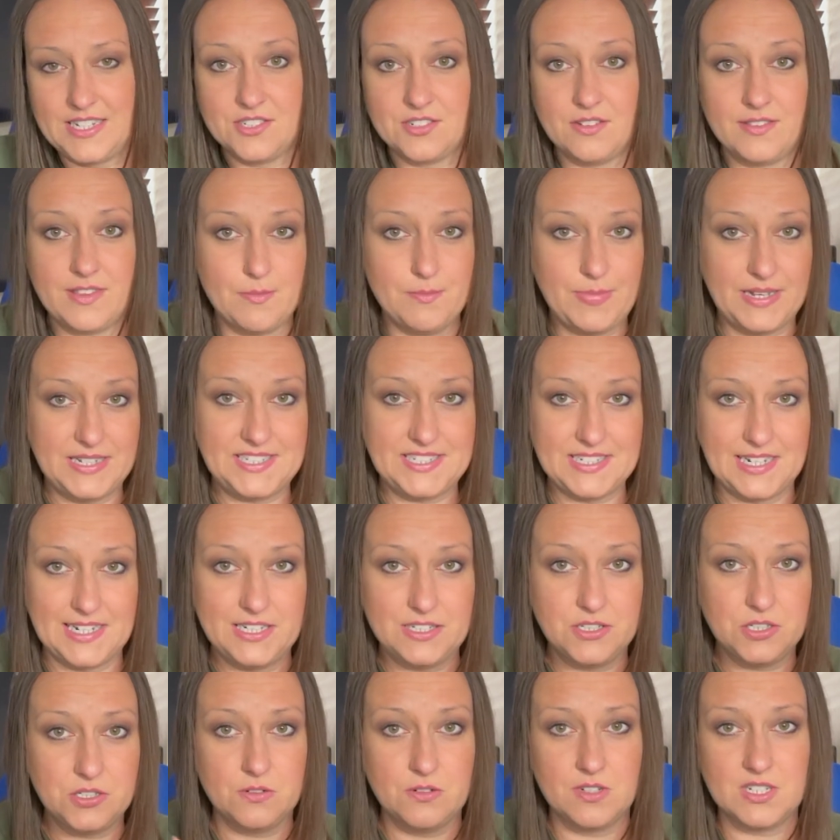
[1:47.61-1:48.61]
So they basically
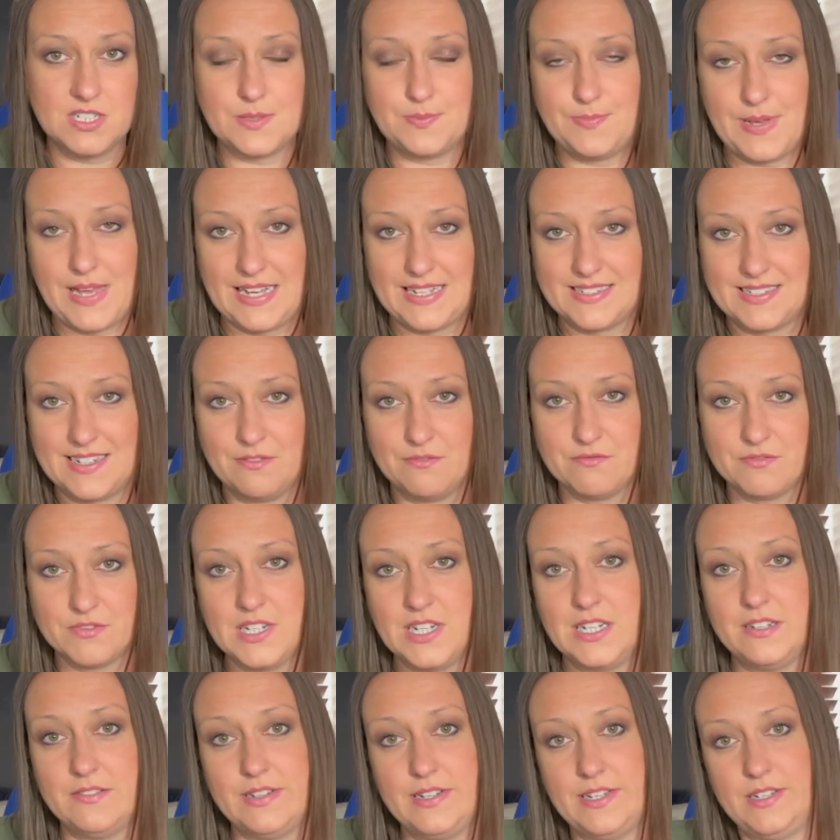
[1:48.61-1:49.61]
do expect a
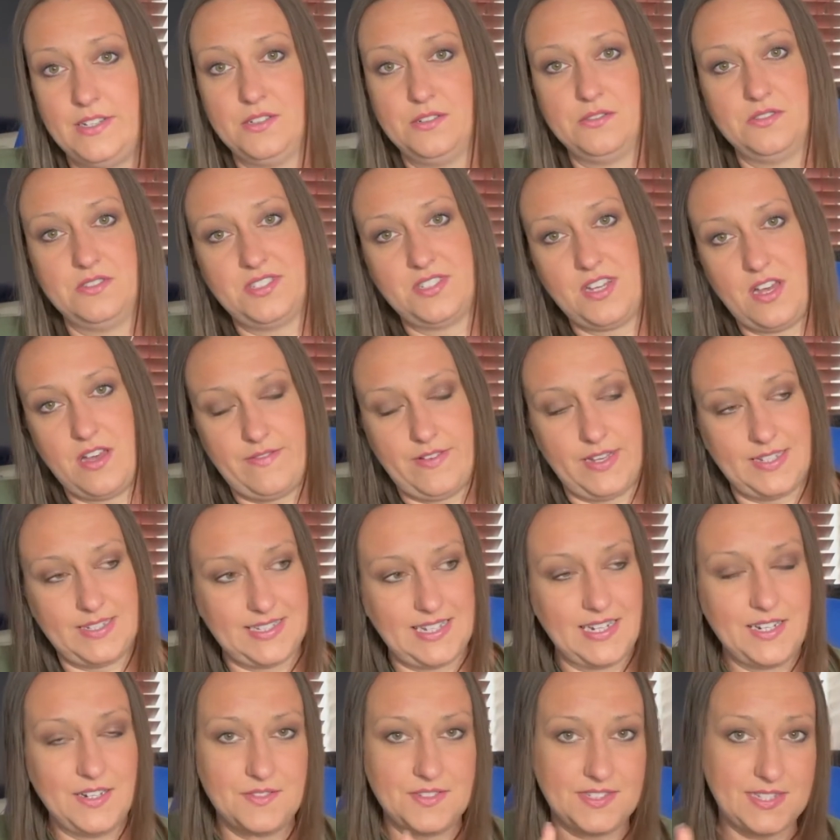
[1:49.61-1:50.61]
really good service,
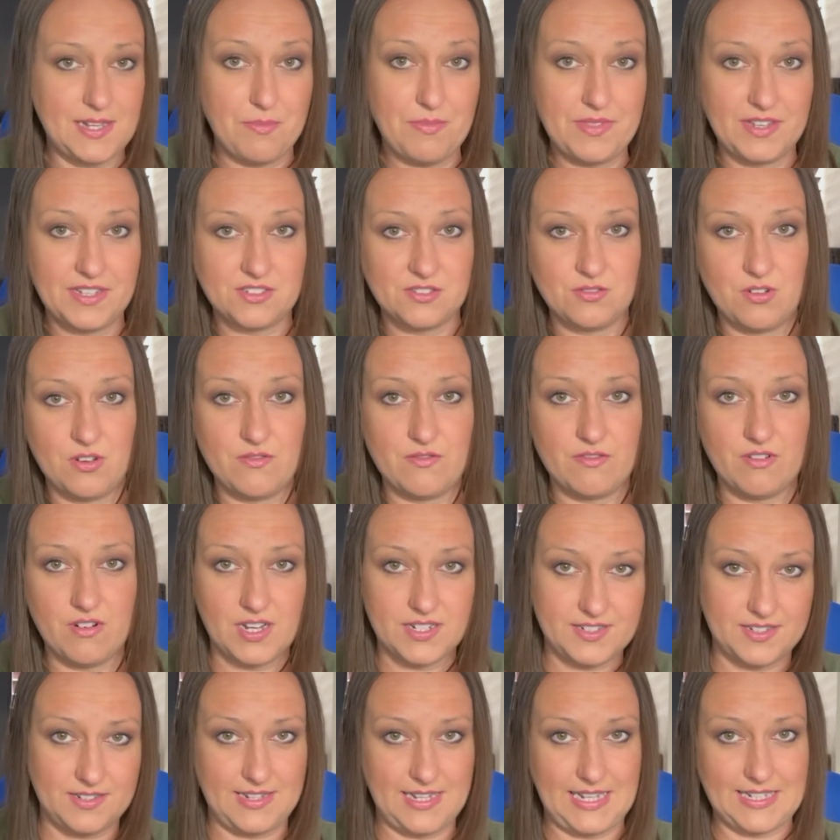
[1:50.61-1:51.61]
and if something's not right
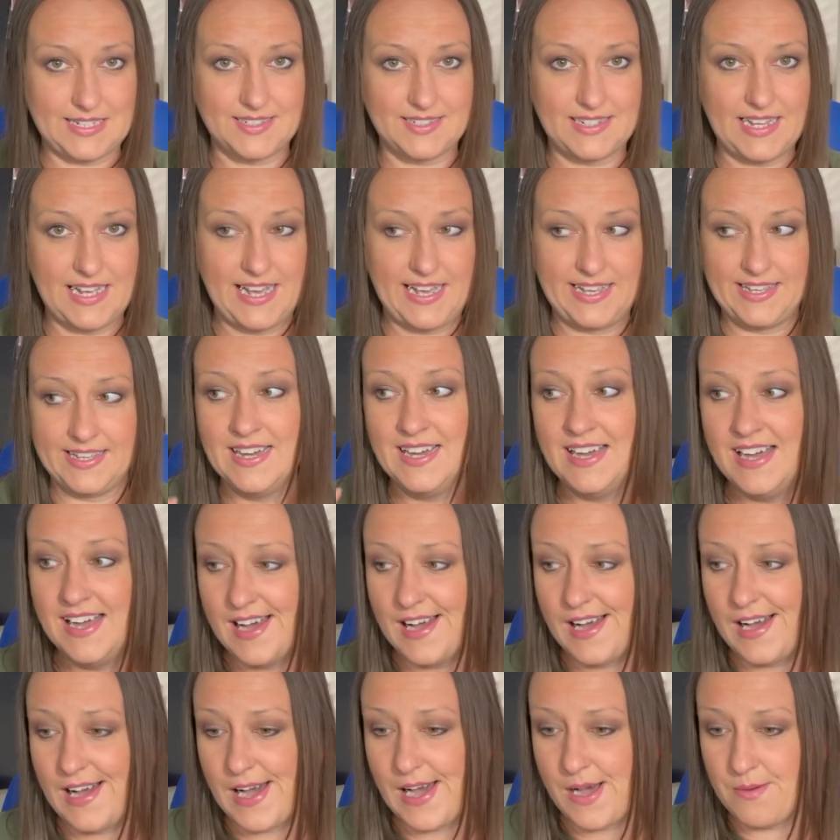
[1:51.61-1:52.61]
the next day,
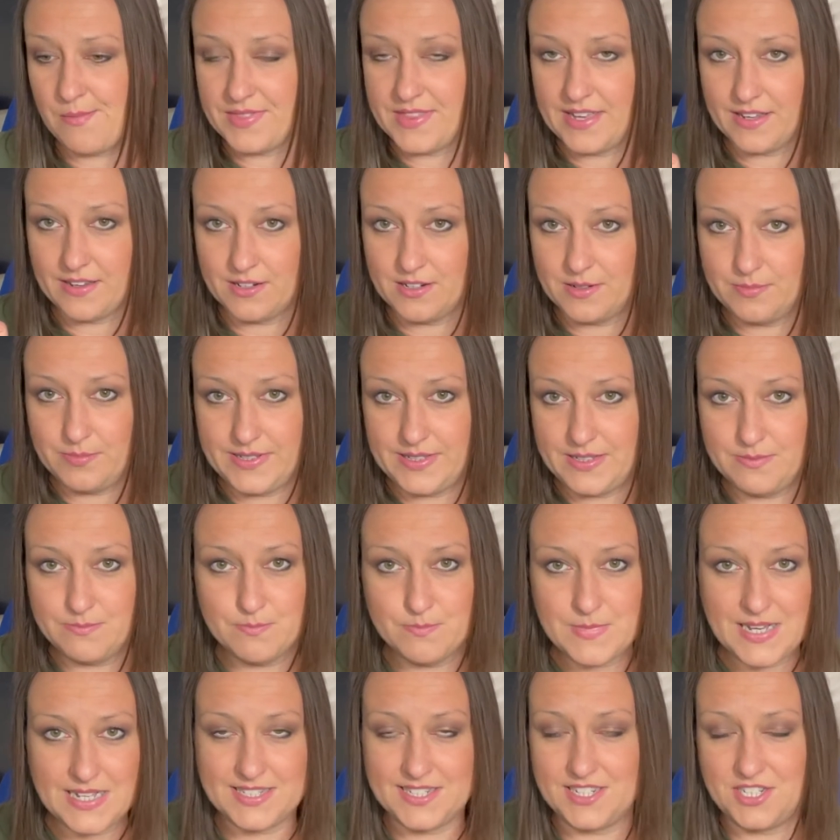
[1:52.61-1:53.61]
they're going to be
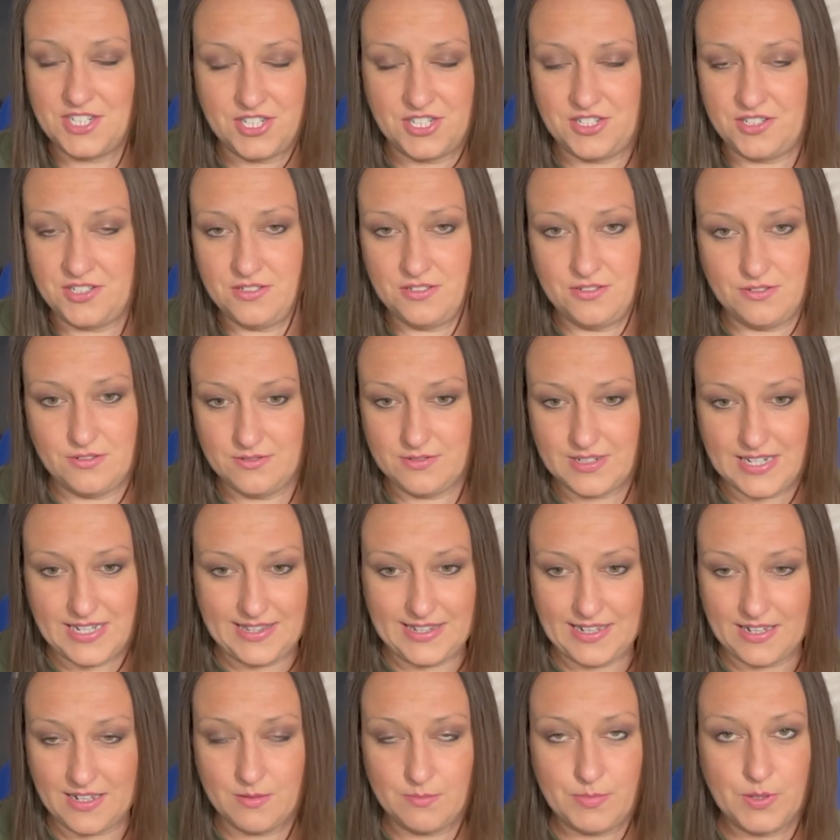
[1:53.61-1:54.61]
messaging you and
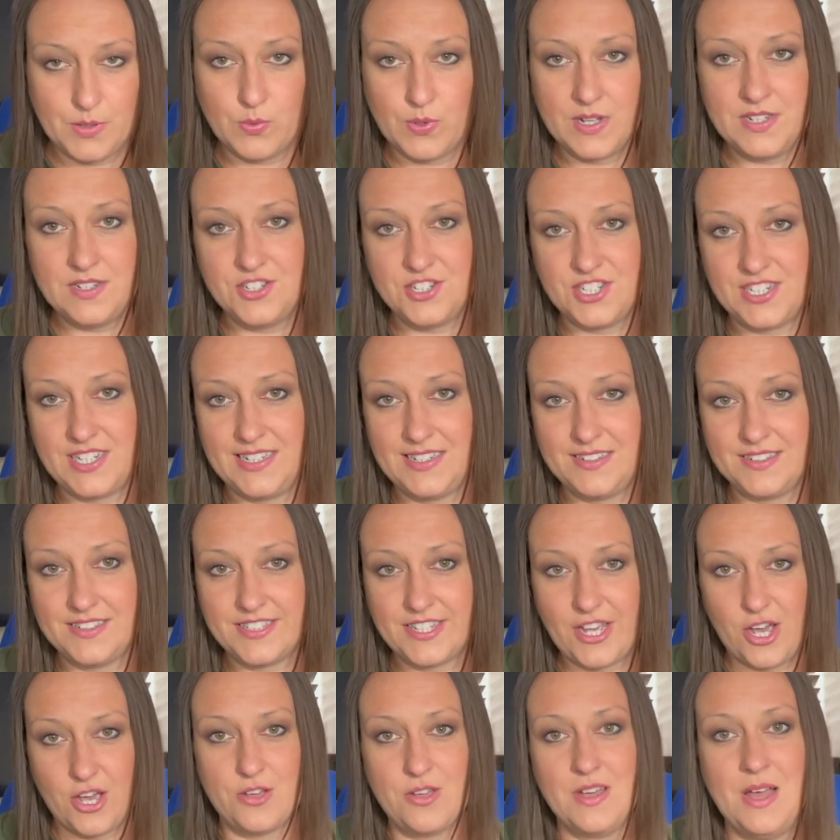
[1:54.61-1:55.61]
they're going to be whinging.
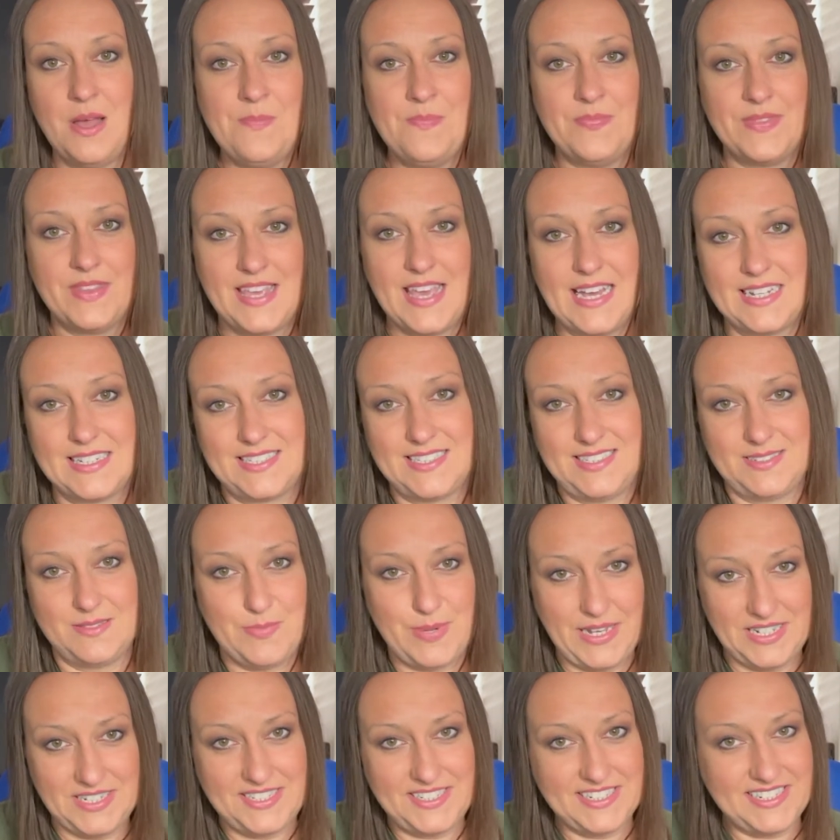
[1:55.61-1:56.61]
So yes,
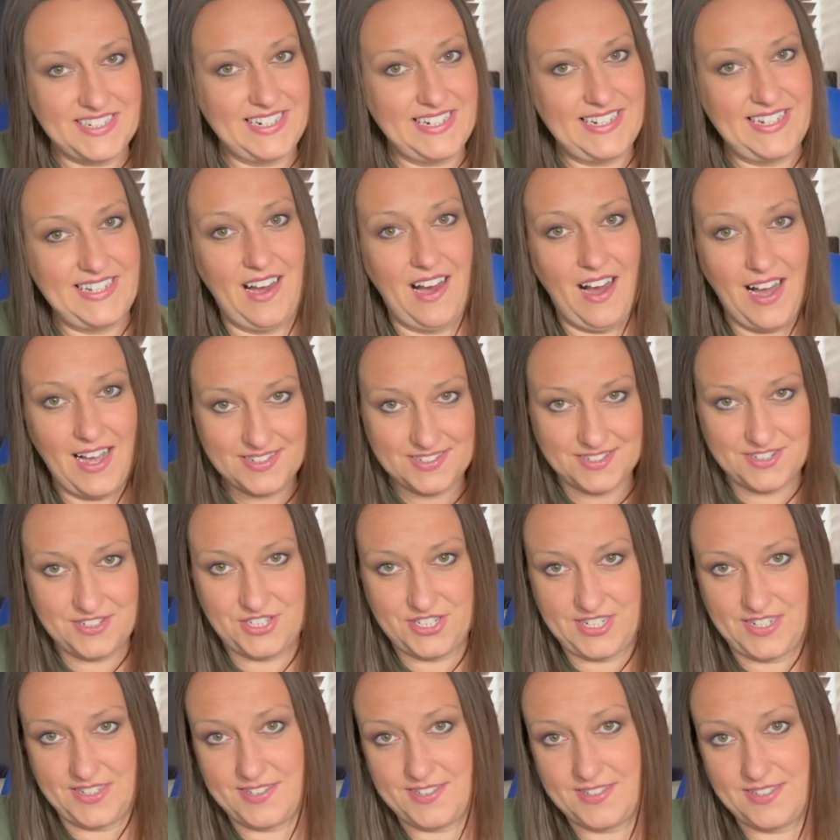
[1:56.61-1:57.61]
basically I
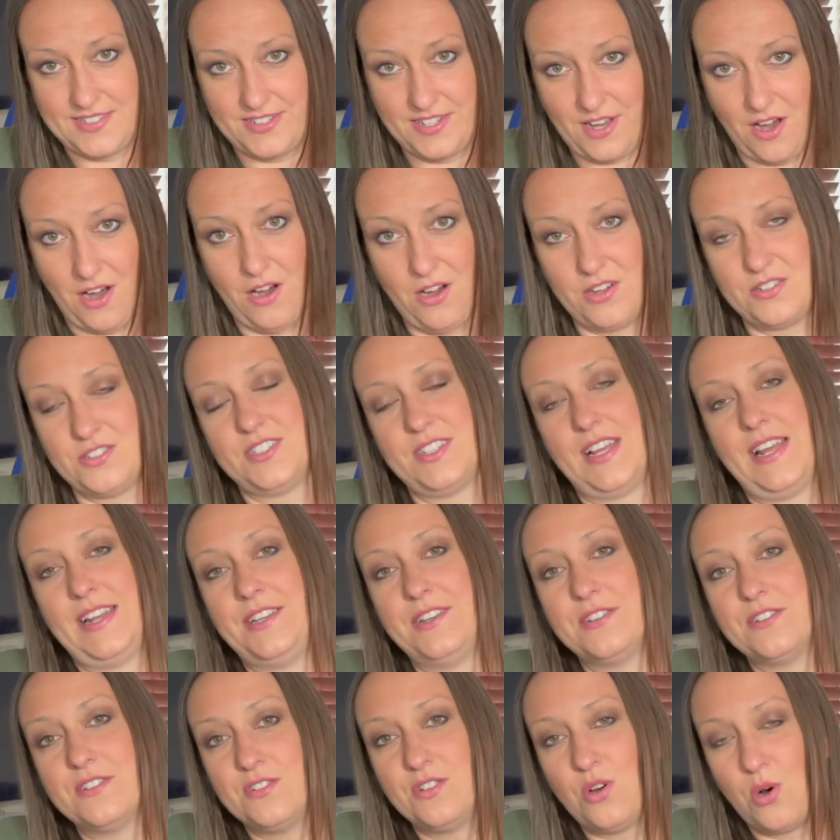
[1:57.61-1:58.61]
suggest start, and
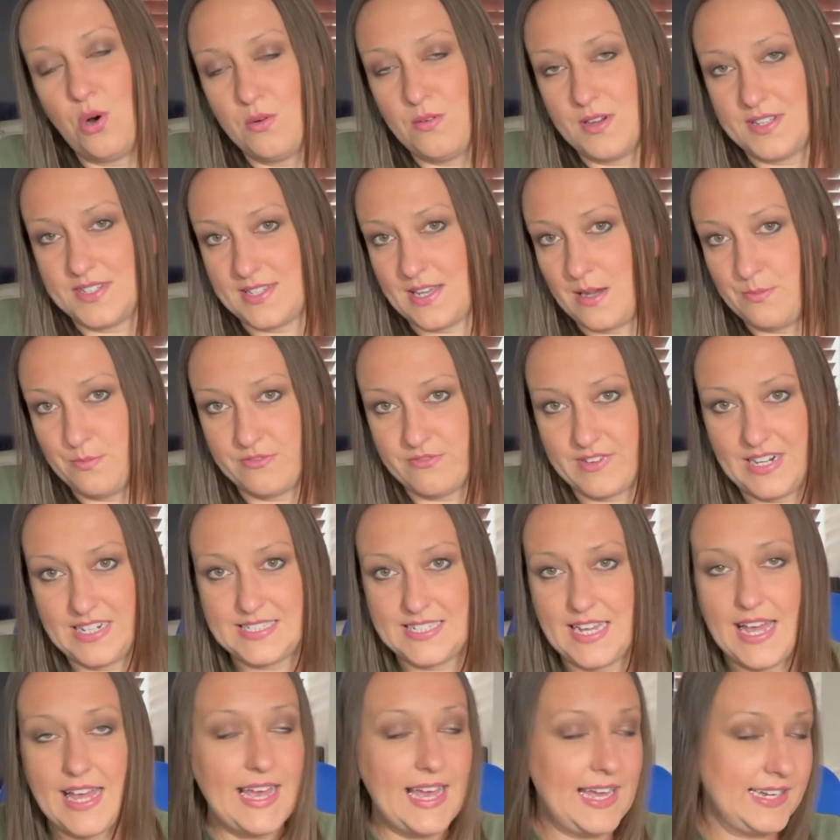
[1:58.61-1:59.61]
you can always upgrade
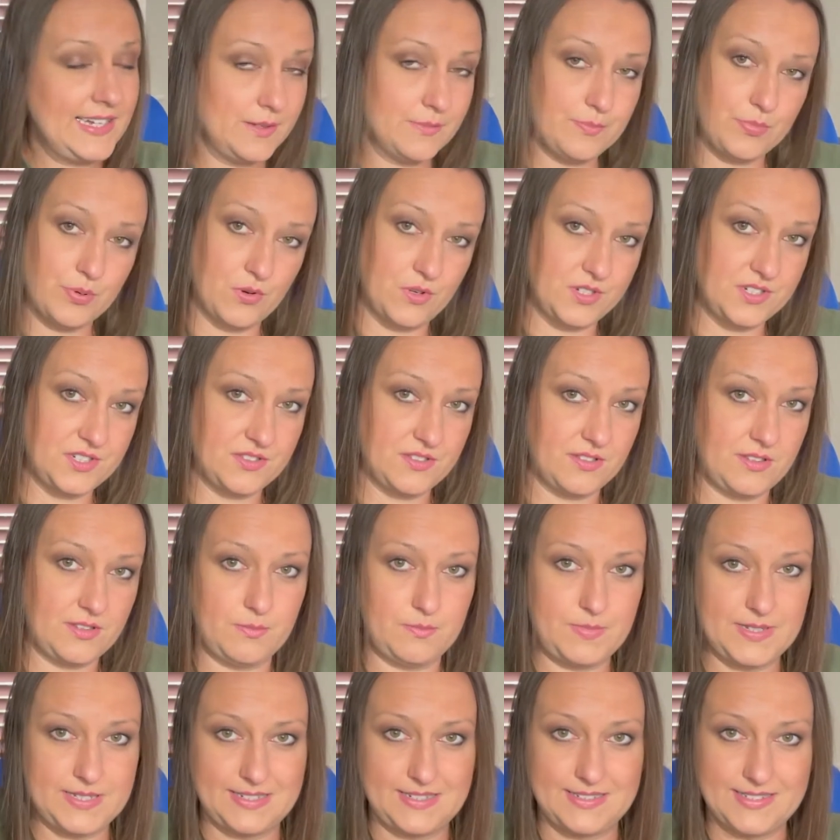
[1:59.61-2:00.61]
at any point to the
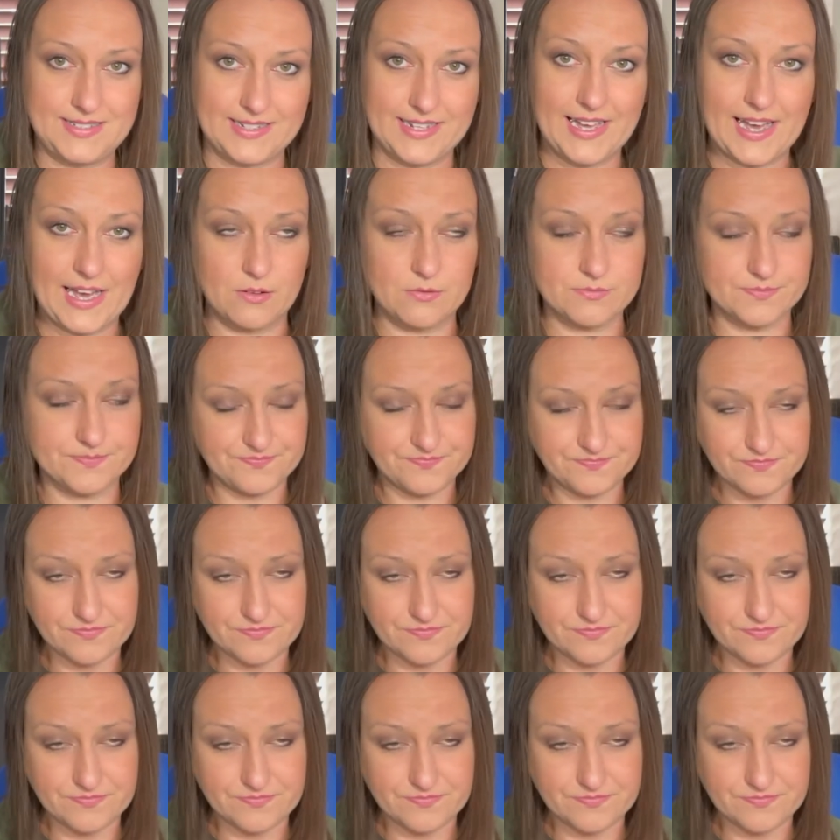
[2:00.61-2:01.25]
business account.